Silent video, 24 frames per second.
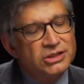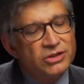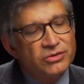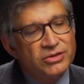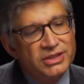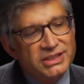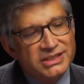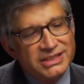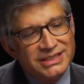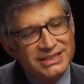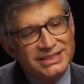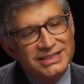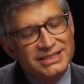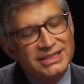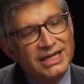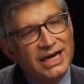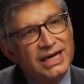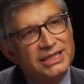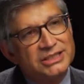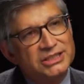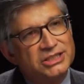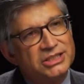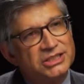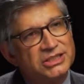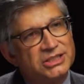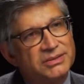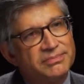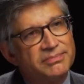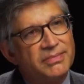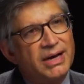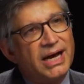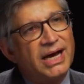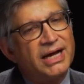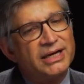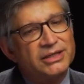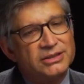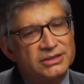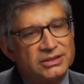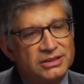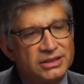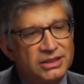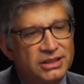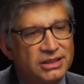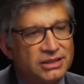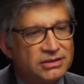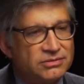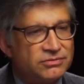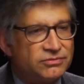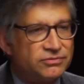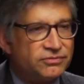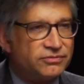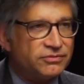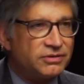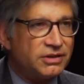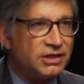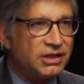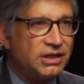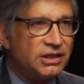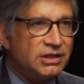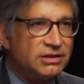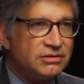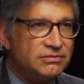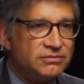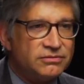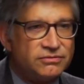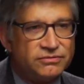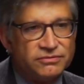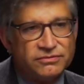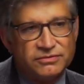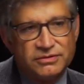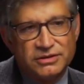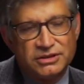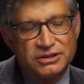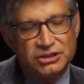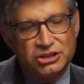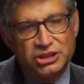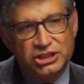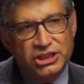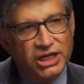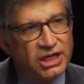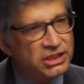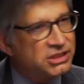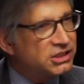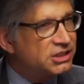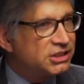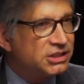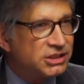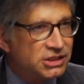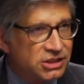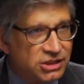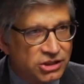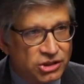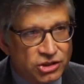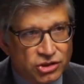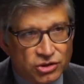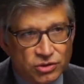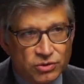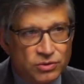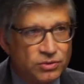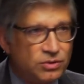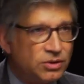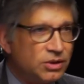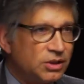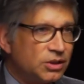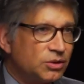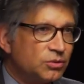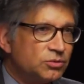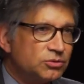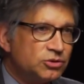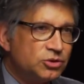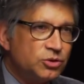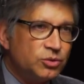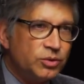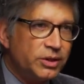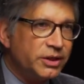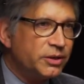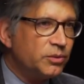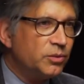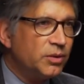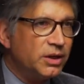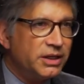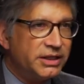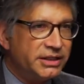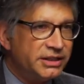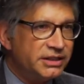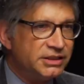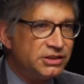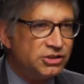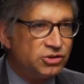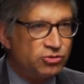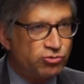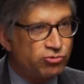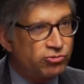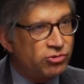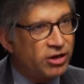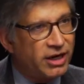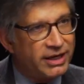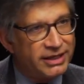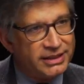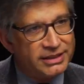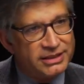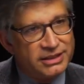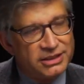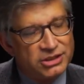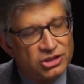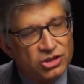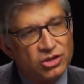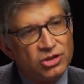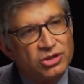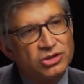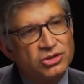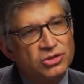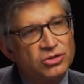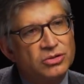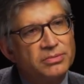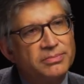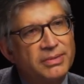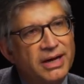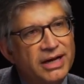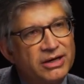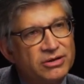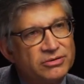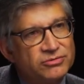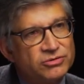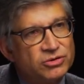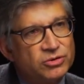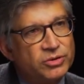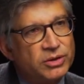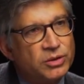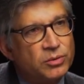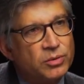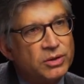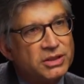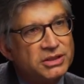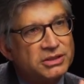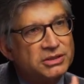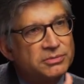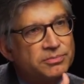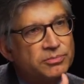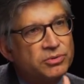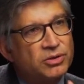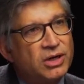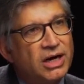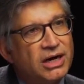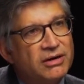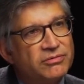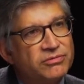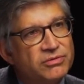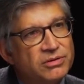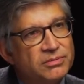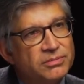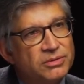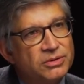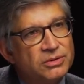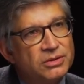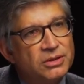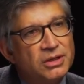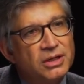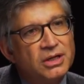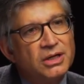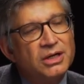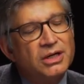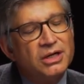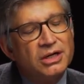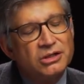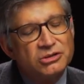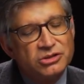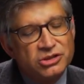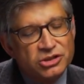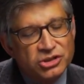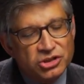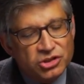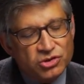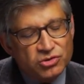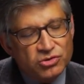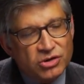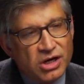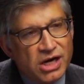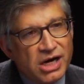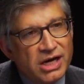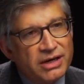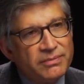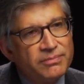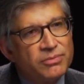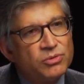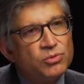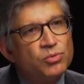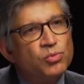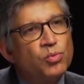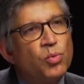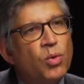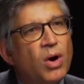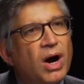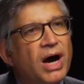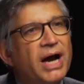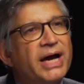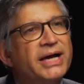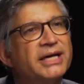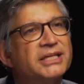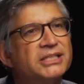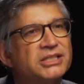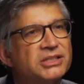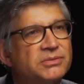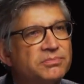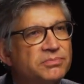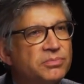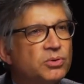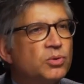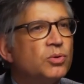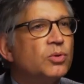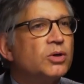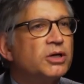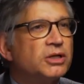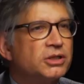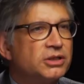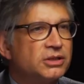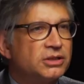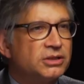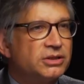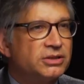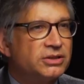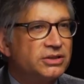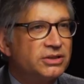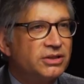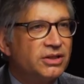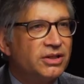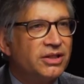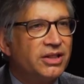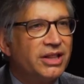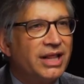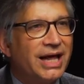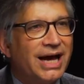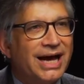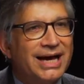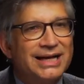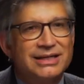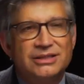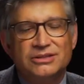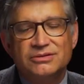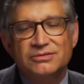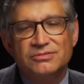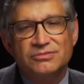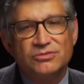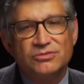this is not just a matter of, of justice or doing what is right. It's also a matter of doing what is profitable. Describe why it's important that